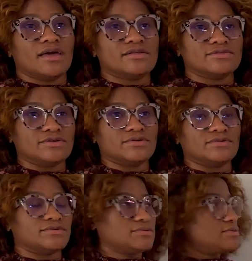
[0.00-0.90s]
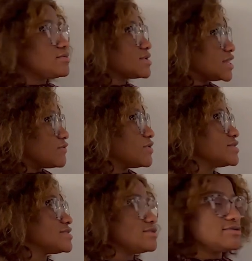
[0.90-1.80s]
the
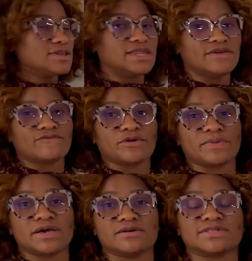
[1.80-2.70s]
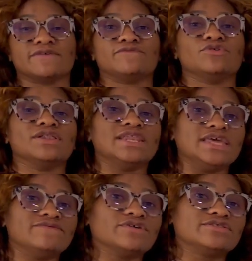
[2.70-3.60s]
clearance in the liver, because if the
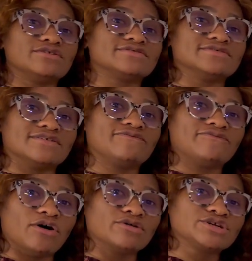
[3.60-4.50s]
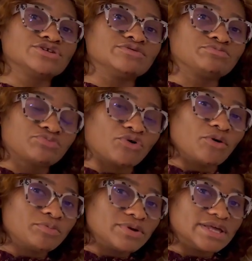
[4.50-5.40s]
liver does not function
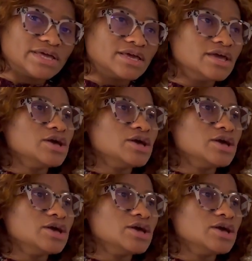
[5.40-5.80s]
properly,